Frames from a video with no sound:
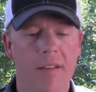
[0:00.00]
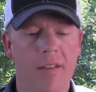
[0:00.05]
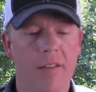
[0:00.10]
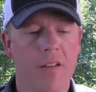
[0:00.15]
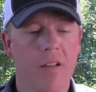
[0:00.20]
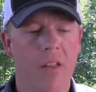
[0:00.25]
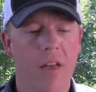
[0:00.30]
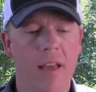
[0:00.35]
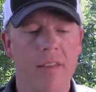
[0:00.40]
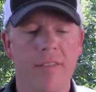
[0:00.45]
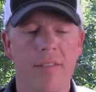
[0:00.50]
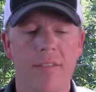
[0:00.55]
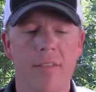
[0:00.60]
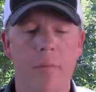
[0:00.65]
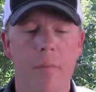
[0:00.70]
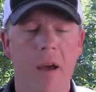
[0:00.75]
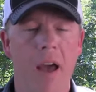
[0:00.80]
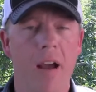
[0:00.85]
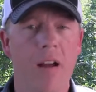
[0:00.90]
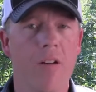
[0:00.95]
it's classic
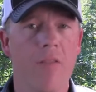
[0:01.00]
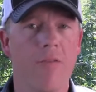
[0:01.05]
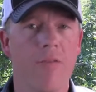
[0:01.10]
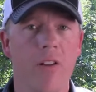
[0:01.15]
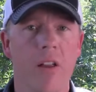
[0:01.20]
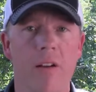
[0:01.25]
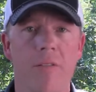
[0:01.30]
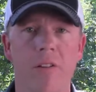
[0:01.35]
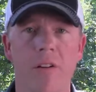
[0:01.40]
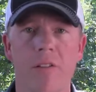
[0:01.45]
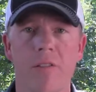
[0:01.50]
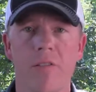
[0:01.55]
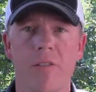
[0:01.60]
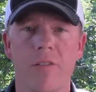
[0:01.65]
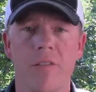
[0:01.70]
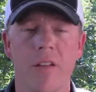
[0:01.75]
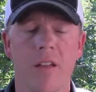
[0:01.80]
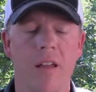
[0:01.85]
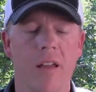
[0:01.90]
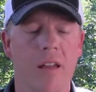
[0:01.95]
tobacco
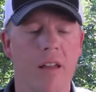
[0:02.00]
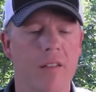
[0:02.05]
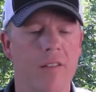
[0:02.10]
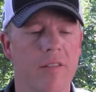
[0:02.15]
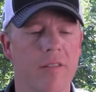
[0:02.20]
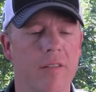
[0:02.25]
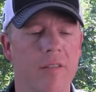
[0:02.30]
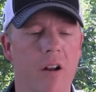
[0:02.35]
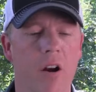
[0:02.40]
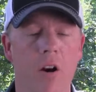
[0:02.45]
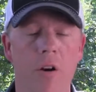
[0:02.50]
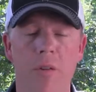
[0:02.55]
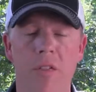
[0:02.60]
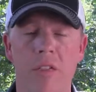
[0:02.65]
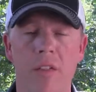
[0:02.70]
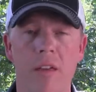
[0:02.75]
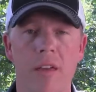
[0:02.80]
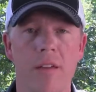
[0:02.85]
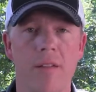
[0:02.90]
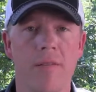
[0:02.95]
flavors. It's
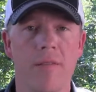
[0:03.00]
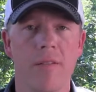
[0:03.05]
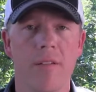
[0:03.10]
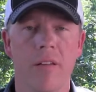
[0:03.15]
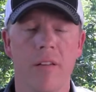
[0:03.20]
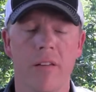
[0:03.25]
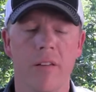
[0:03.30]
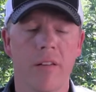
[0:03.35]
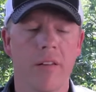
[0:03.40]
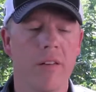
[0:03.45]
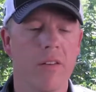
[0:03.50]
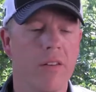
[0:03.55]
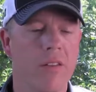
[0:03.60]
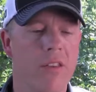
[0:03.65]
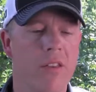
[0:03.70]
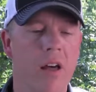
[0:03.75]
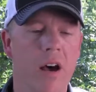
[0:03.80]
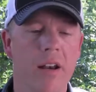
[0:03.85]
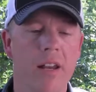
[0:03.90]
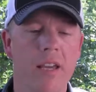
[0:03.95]
earthy,
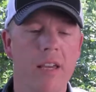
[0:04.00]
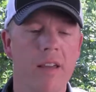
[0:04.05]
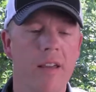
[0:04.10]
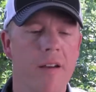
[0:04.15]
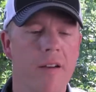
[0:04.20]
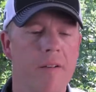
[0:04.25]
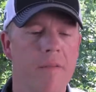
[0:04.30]
nutty.